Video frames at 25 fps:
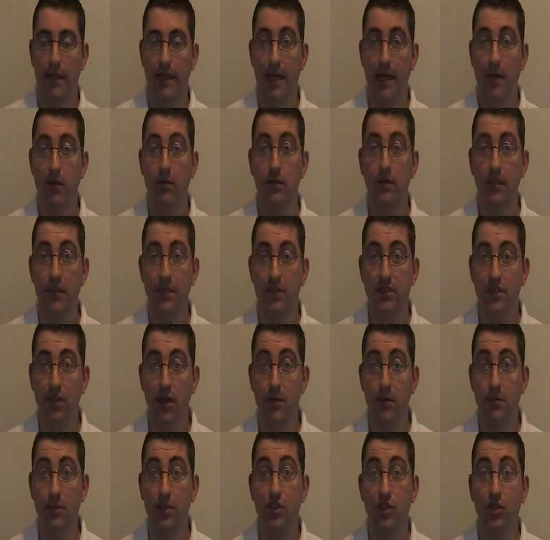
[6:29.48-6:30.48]
Now it's
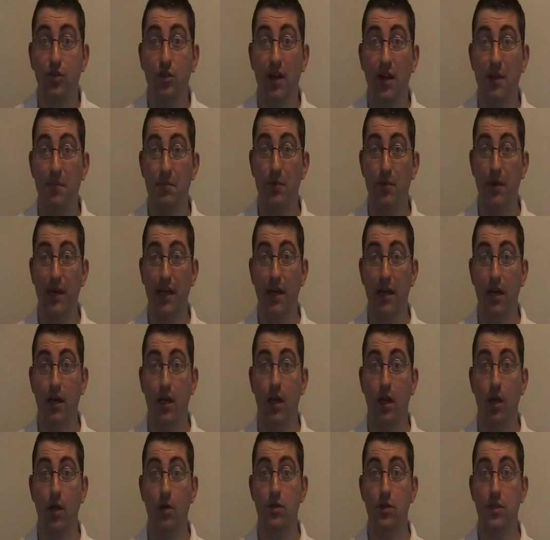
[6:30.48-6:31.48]
time to try and bring it
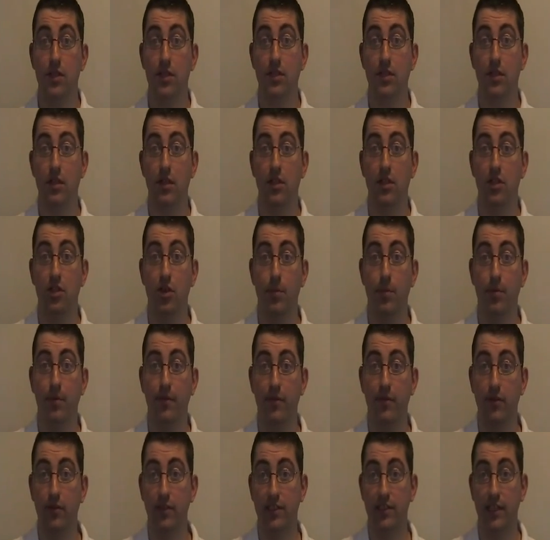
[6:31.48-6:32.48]
closer to the top
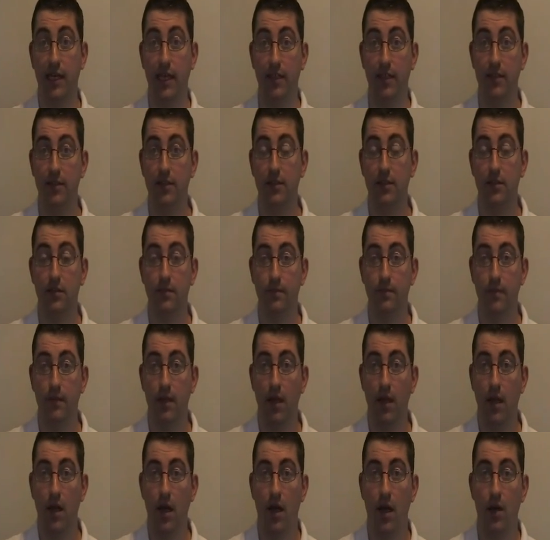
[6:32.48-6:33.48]
of your chest.
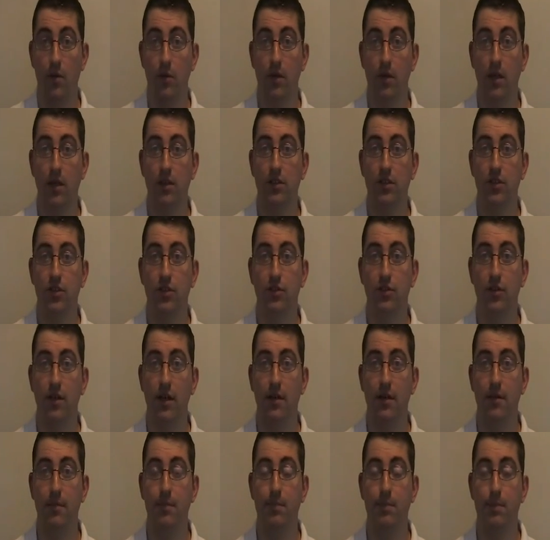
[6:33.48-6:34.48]
And we're going to
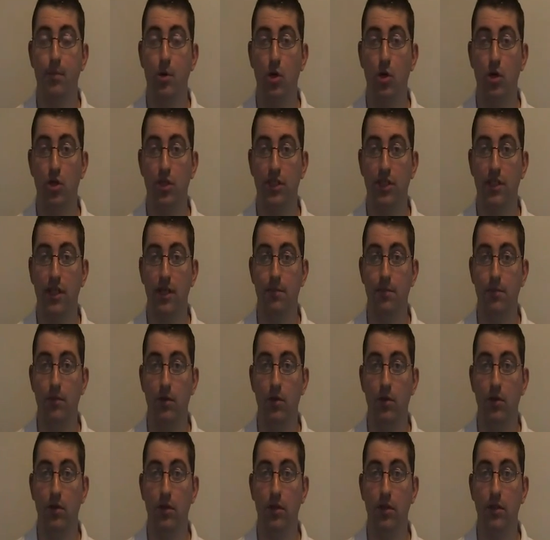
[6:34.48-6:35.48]
try and push that
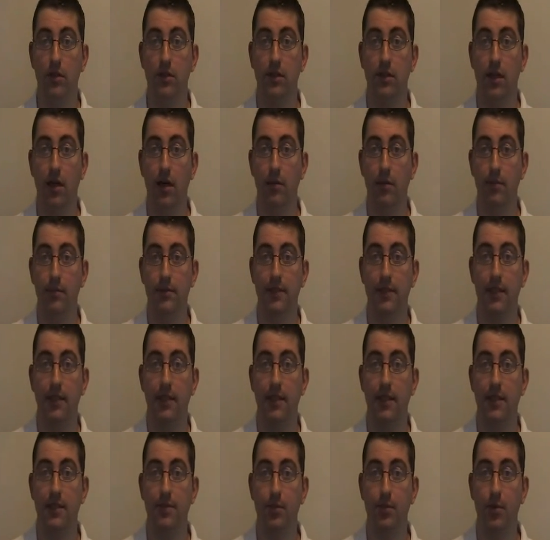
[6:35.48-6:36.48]
mucus up to
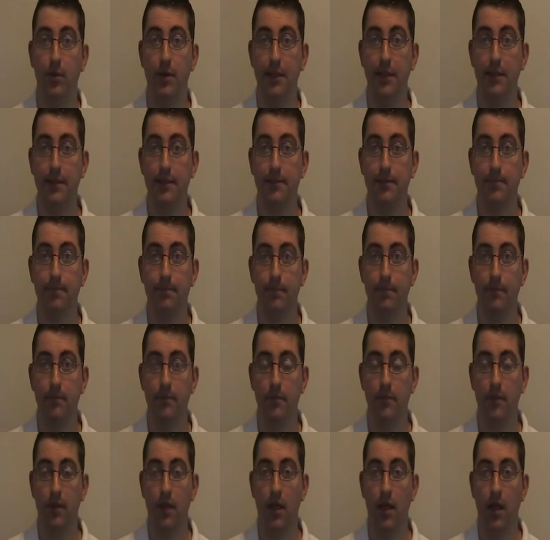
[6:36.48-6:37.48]
this point.
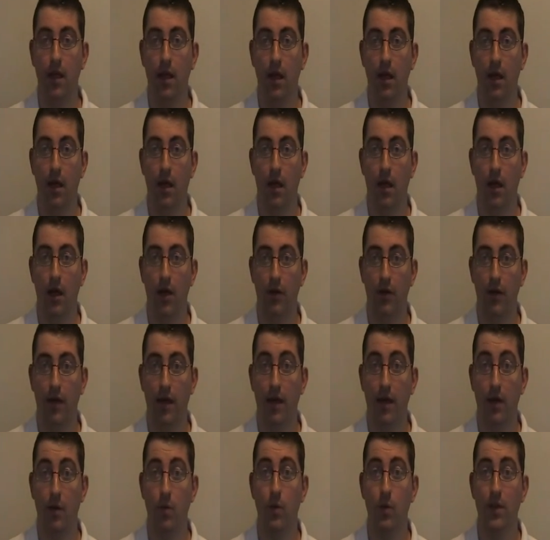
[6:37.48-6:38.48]

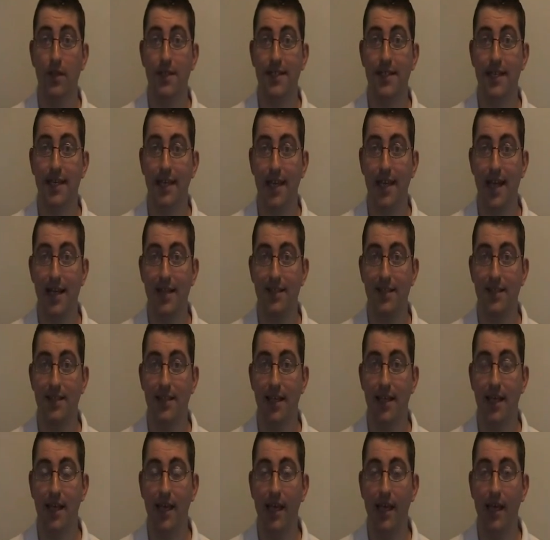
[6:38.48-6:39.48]
Okay, and once it gets
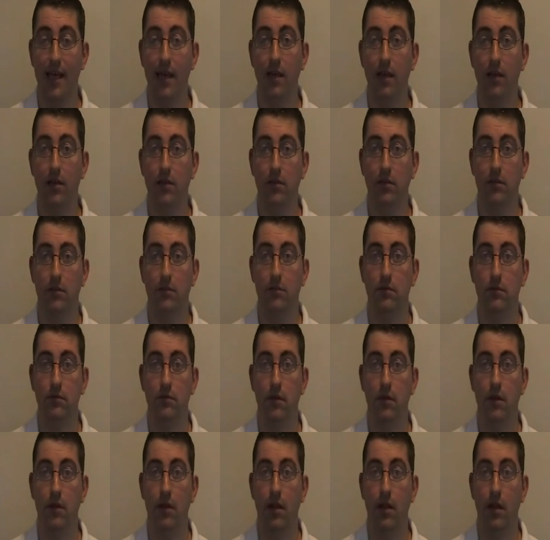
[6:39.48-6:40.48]
to here,
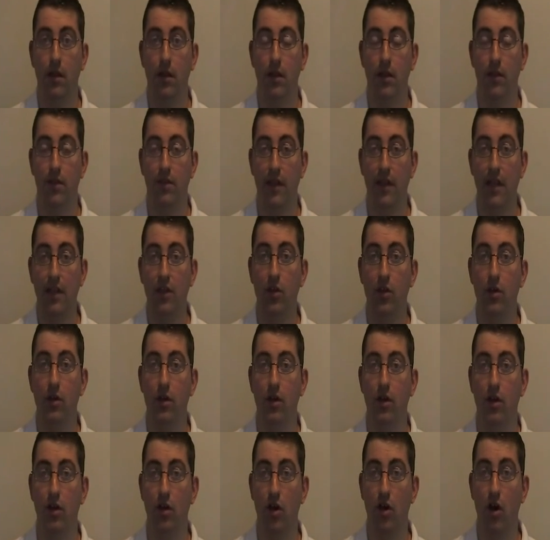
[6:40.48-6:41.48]
then you
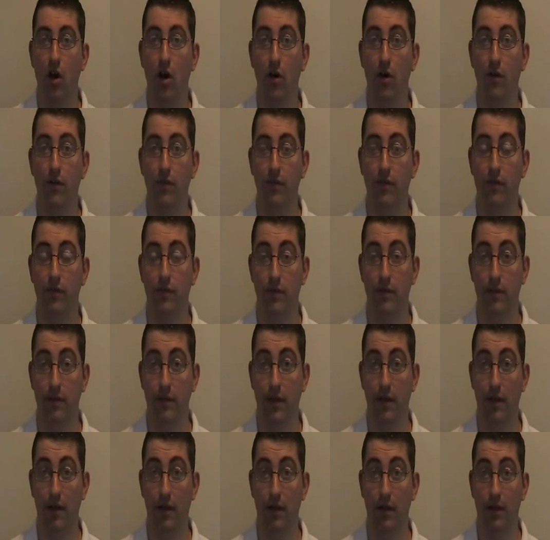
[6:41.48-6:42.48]
can cough
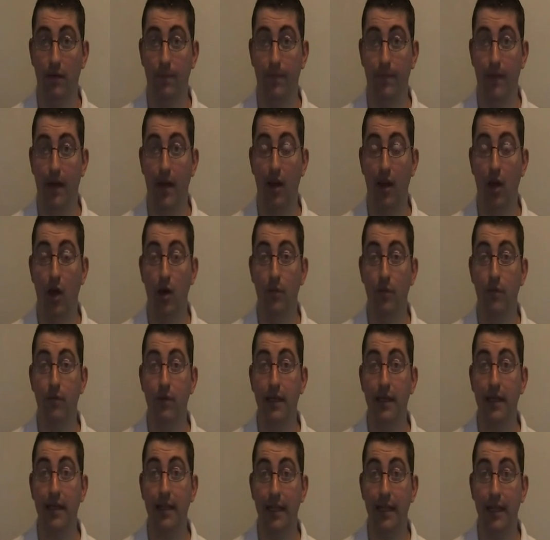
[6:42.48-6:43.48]
and
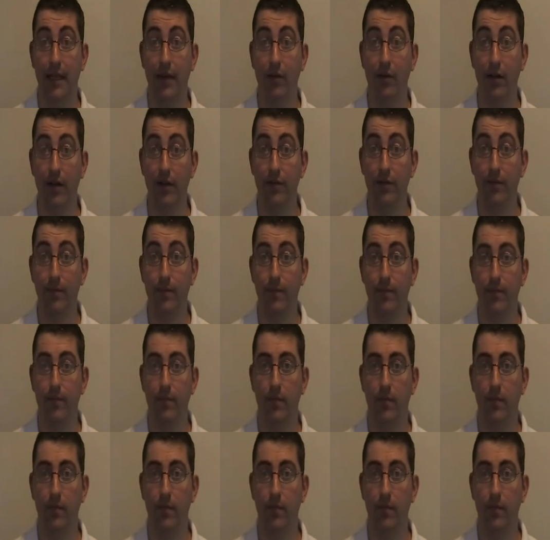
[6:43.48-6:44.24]
hopefully clear it.